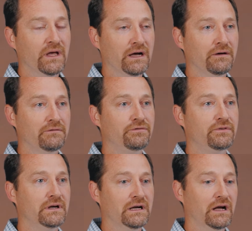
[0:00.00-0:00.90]
of
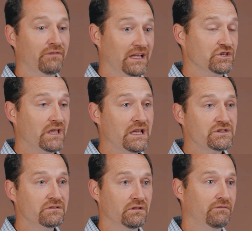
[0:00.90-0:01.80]

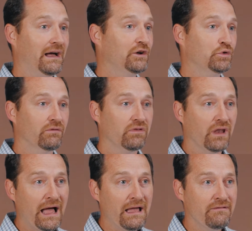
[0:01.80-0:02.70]
education, the value of
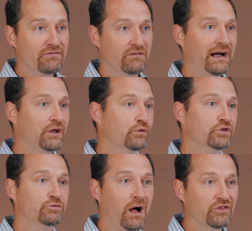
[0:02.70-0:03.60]
life, the value of
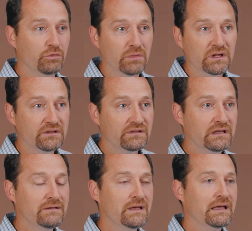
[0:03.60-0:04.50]

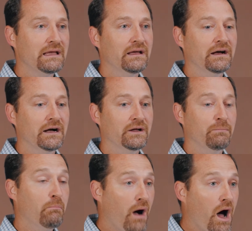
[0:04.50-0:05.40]
responsibility,
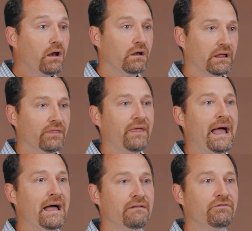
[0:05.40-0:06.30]
modeling
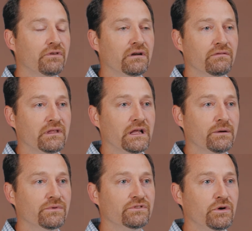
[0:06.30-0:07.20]
that in front of
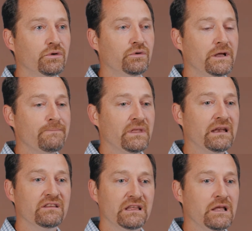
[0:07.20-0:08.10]
them. So
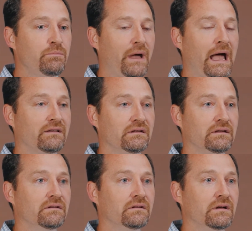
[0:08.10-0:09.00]
it has
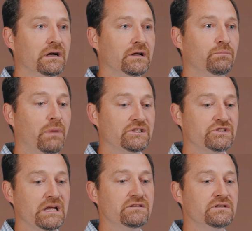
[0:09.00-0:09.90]
impacted by
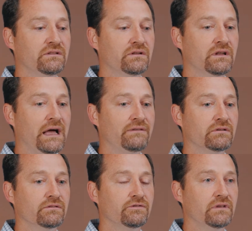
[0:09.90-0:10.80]
changing the lives
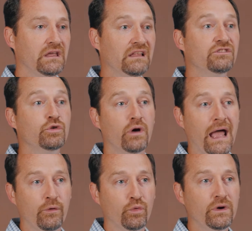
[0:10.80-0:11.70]
of kids who are
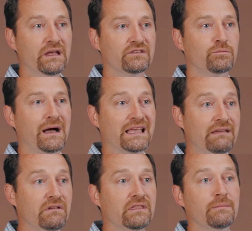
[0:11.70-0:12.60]
at risk, by
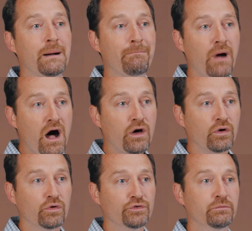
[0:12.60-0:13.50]
giving them a
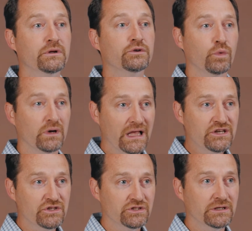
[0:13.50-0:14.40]
model to build a
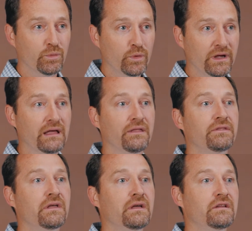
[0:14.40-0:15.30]
relationship with,
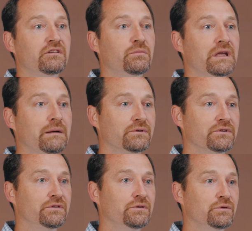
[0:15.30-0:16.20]
to be
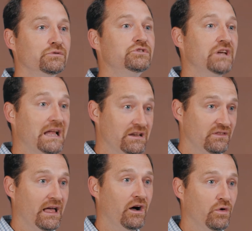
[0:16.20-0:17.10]
to
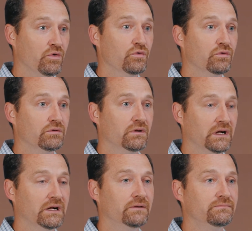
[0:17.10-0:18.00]
change that whole
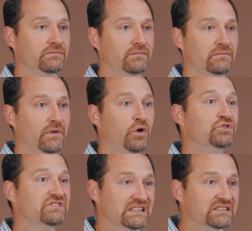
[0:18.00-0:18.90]

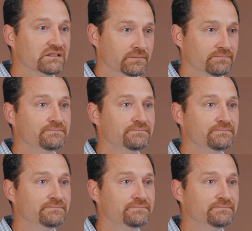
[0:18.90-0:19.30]
system.